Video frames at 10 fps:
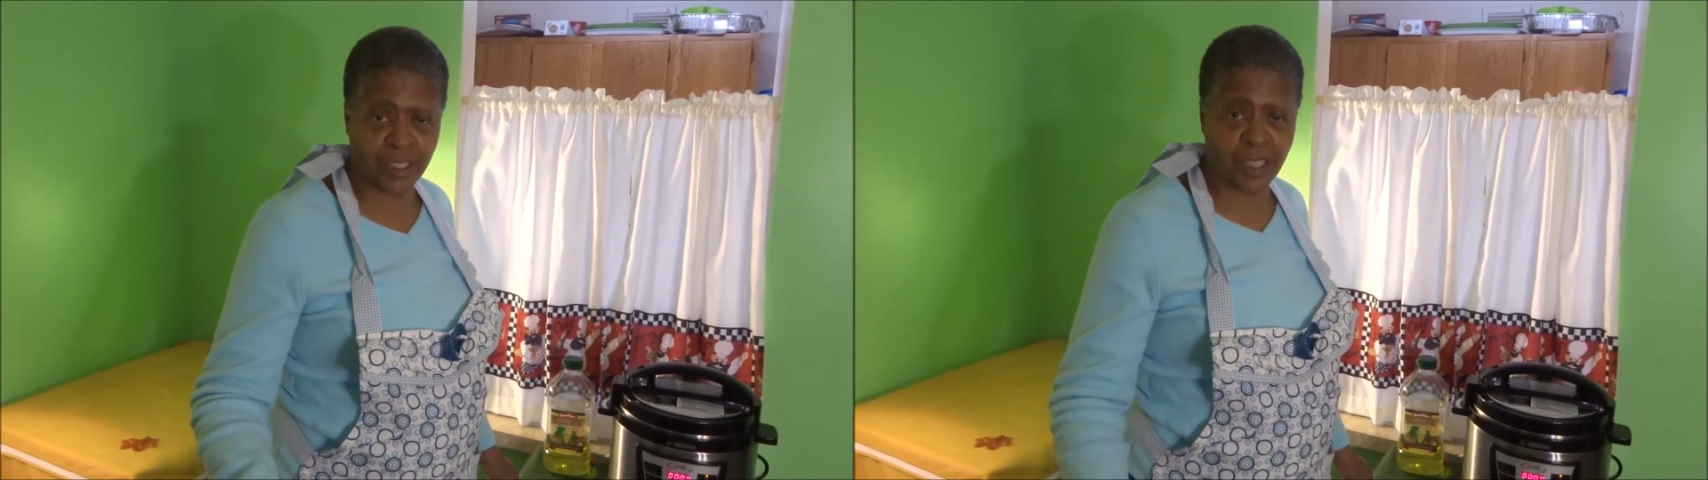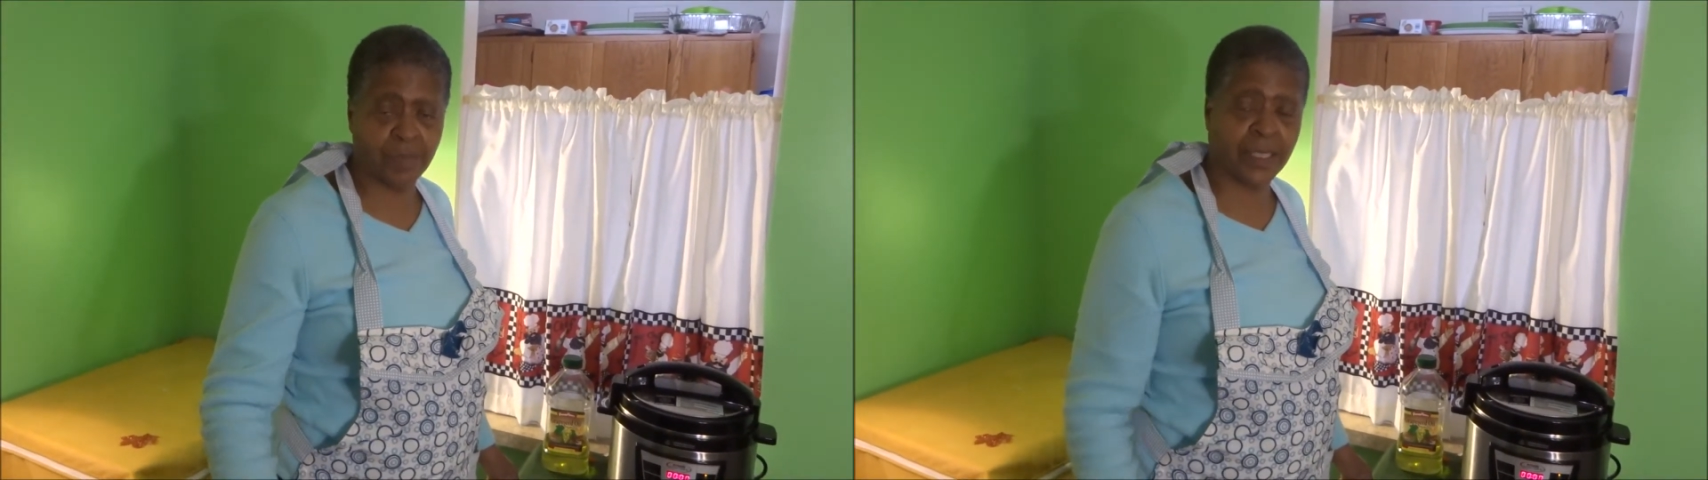
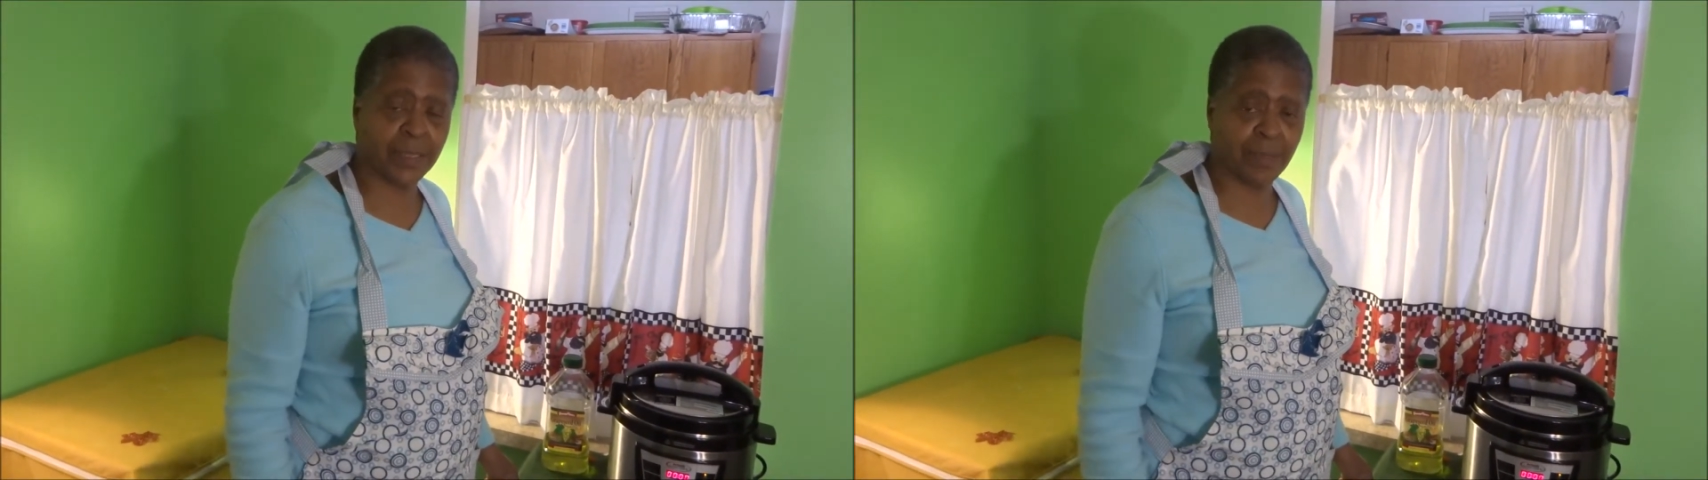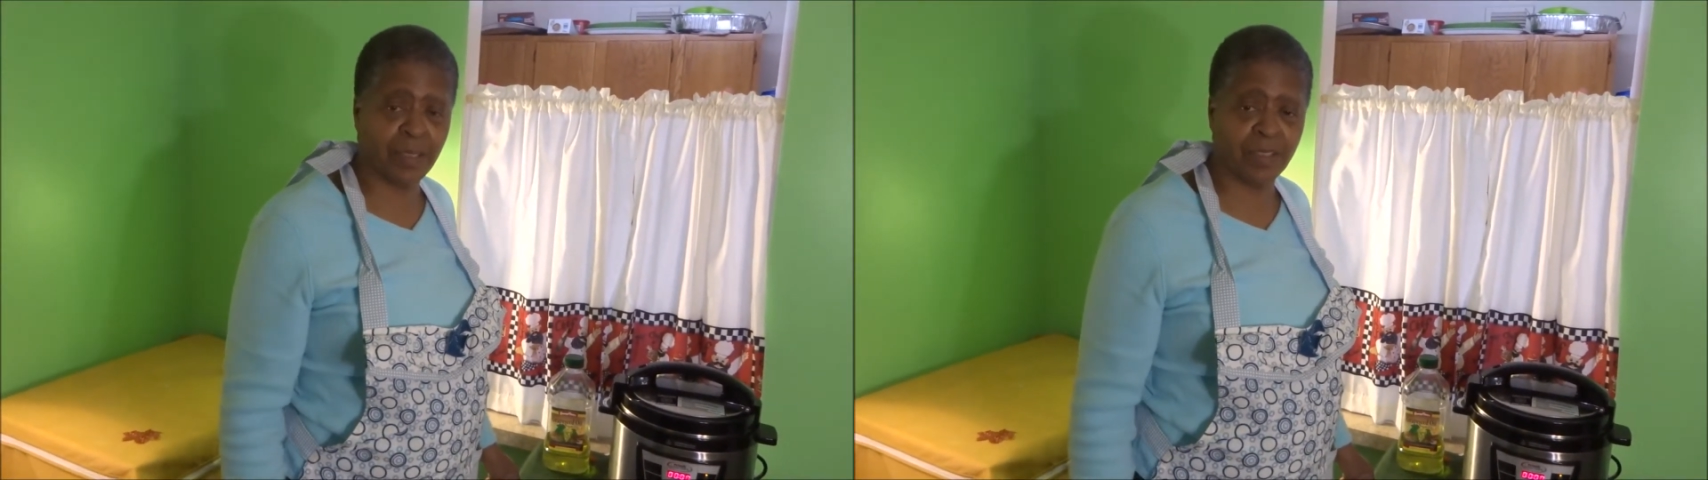time
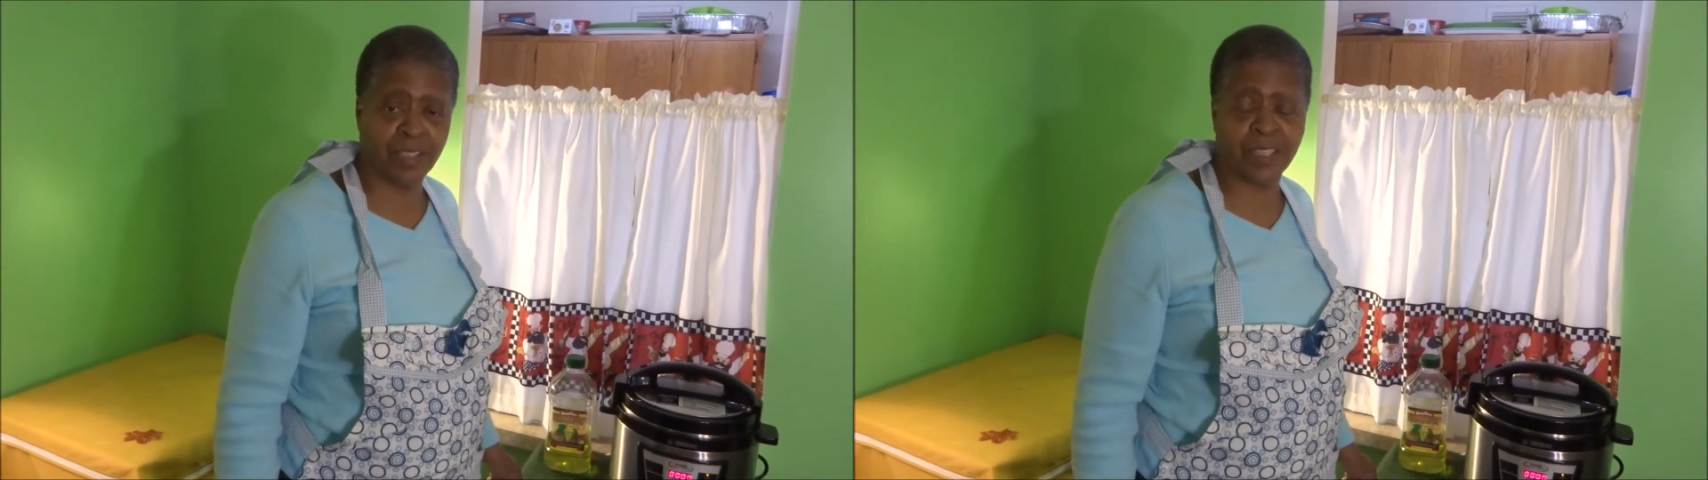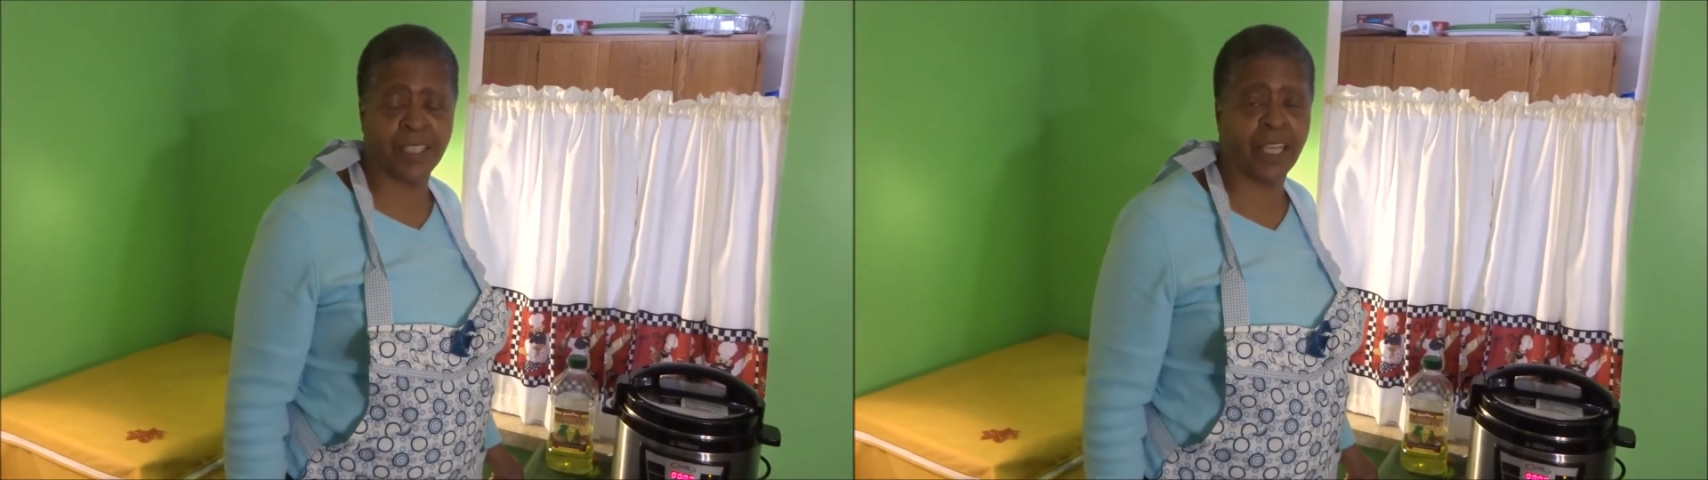
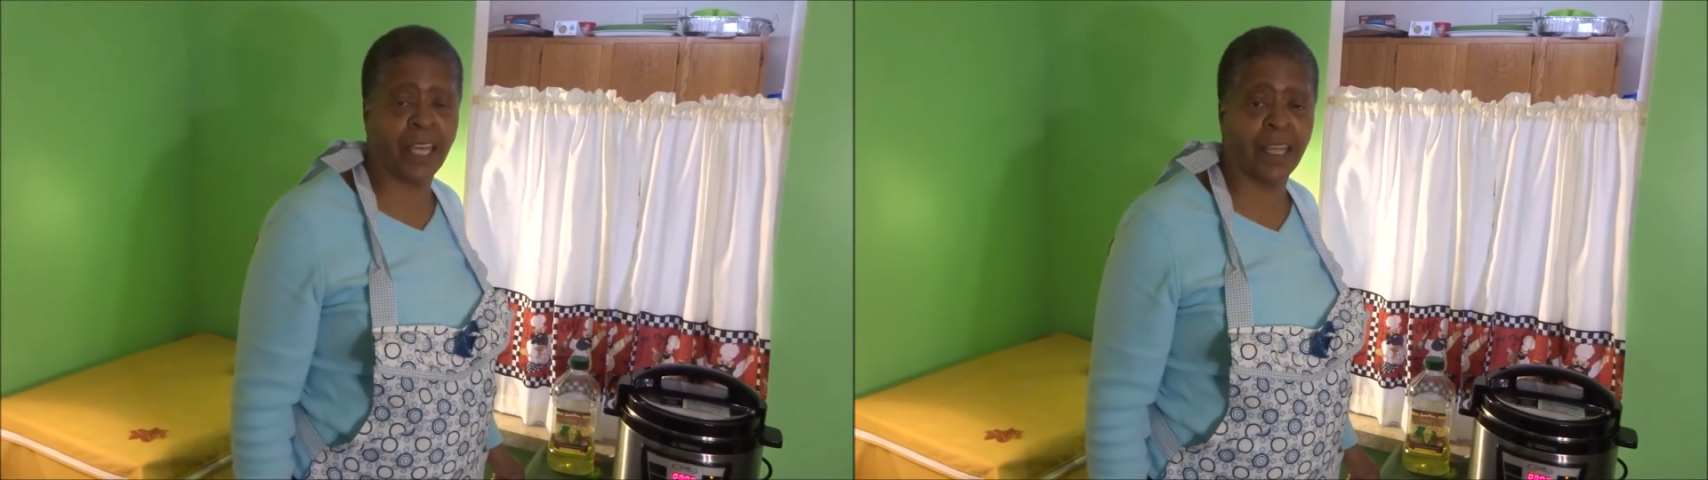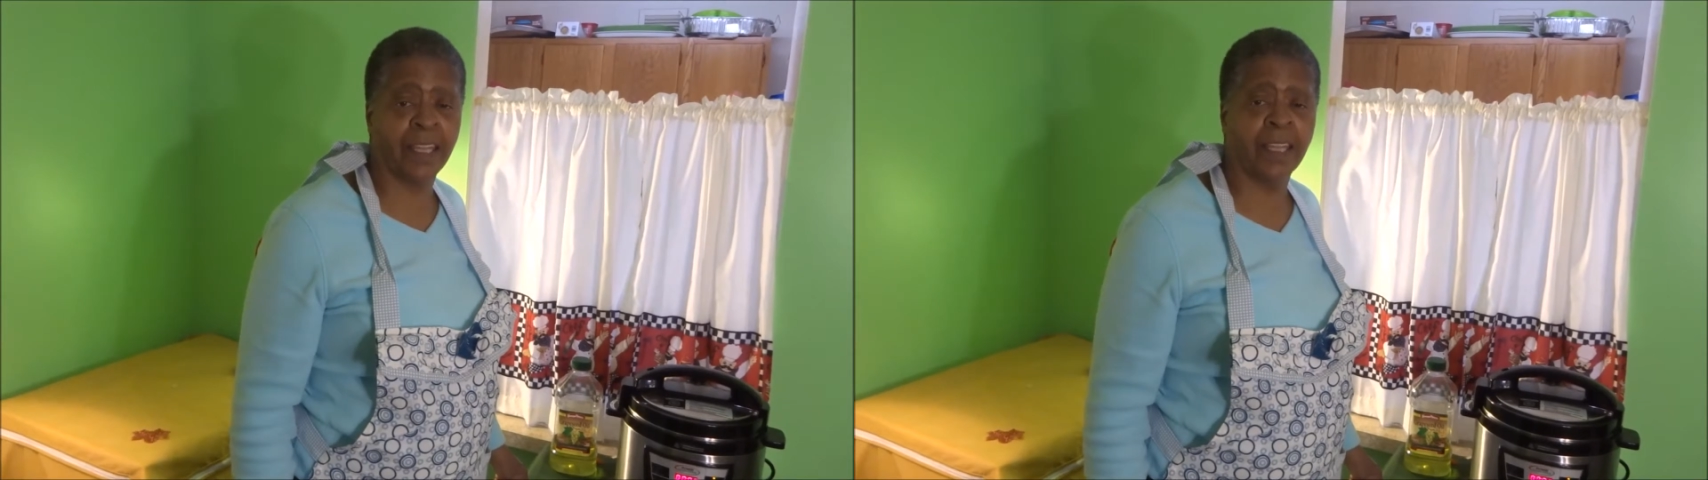experiencing that